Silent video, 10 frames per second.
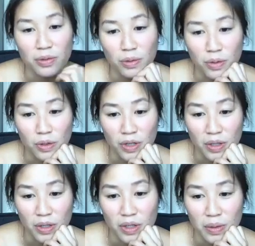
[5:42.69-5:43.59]

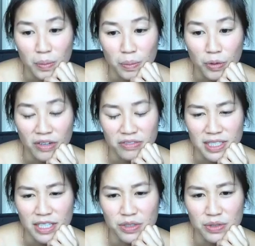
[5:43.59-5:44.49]
or more often
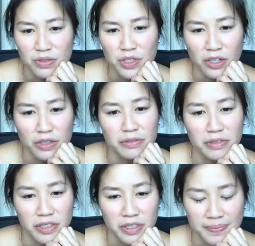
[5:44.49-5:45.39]
now as a photographer.